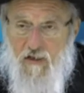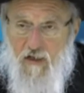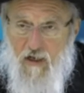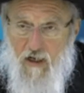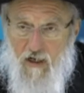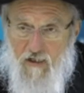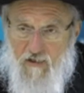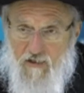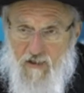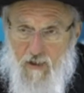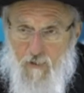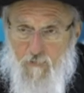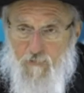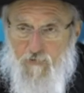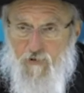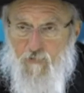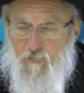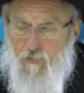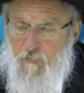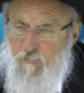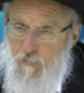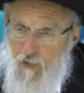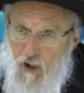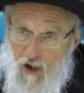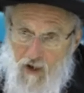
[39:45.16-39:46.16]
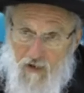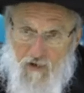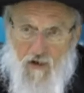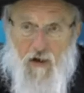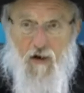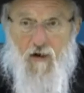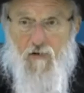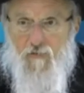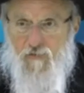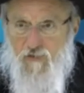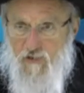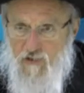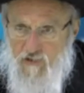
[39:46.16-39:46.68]
the concept to be part
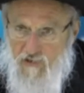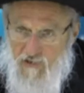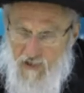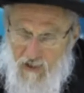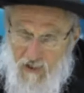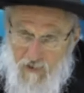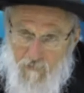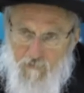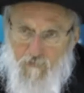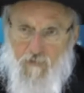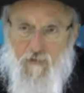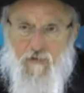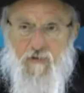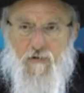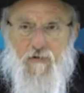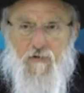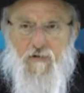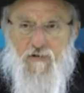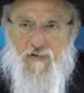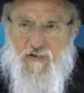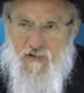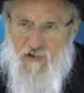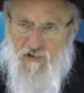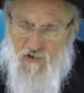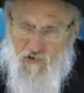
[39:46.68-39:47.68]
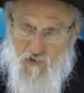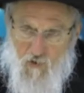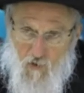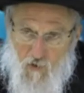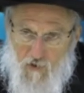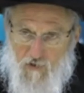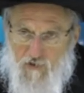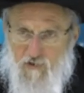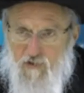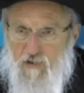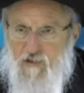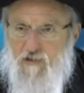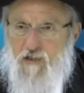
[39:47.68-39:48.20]
of the same
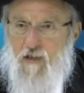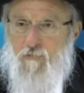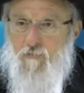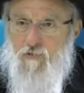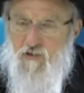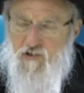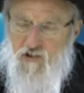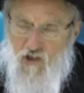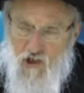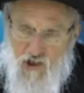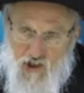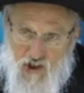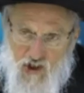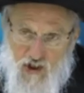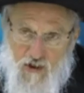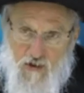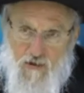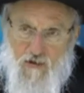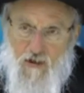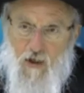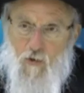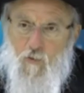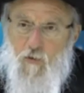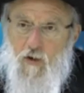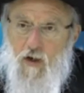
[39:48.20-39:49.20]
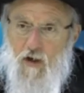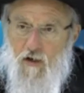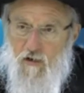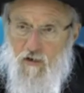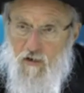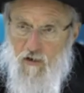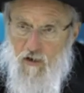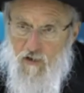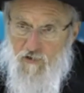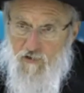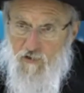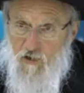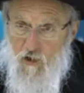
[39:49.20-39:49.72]
discourse, the same discussion that we
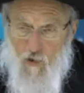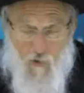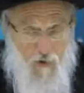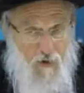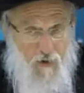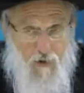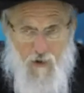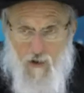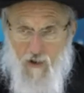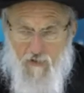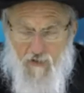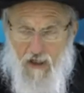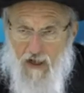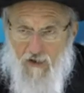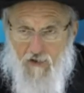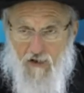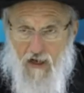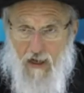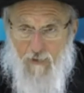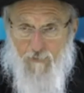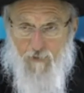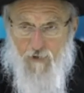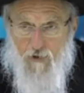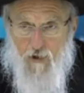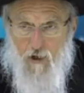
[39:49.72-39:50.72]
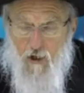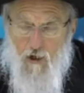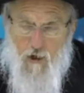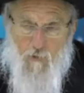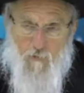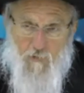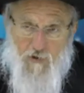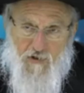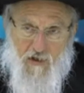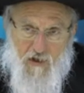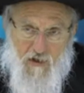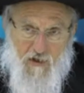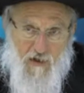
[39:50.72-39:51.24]
are undergoing. That could happen,
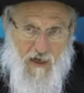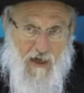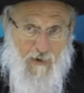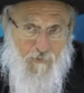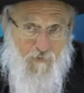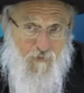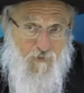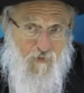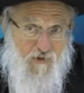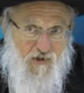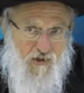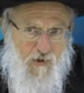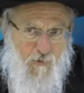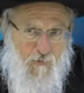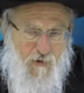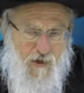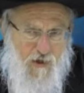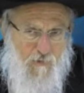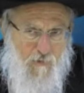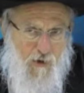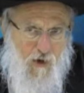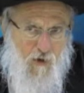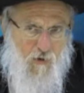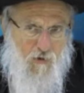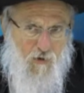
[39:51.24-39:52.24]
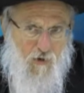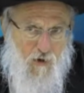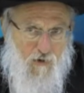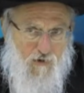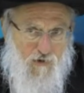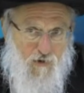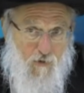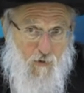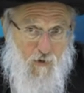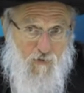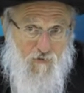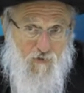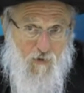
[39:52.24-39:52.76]
but that could happen for somebody in my own
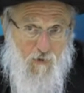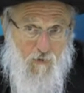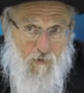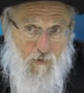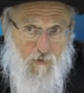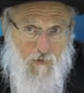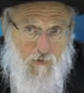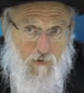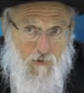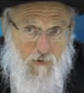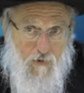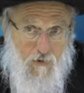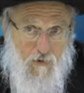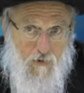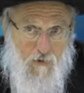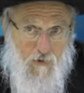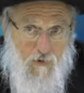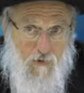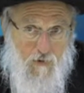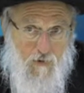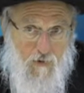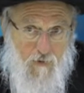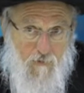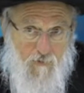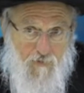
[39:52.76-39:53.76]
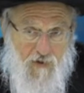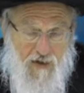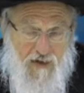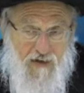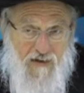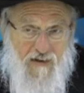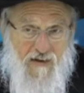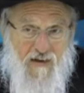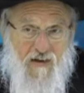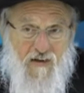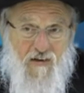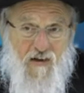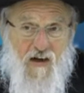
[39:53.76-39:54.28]
culture also. And
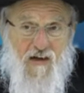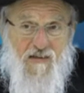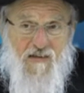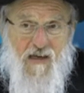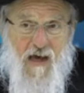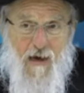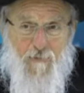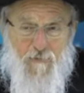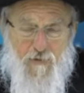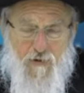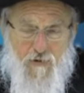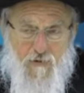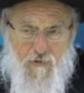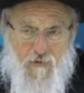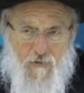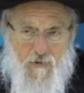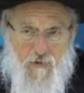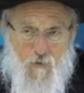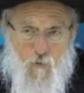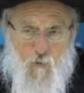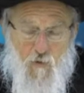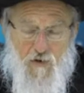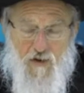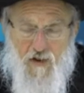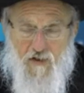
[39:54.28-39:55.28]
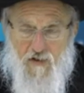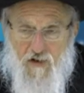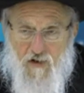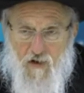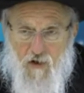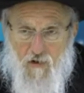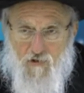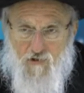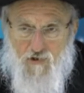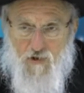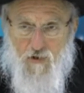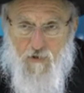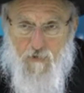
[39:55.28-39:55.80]
indeed, it does happen within the
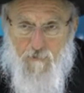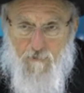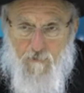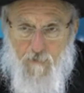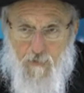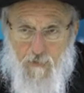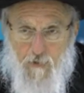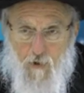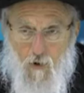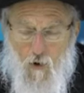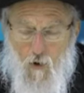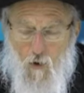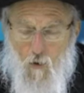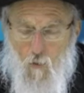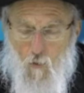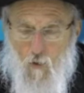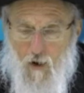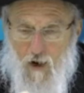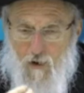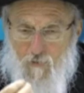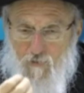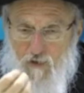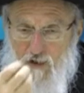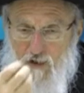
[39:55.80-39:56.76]
culture. What I'm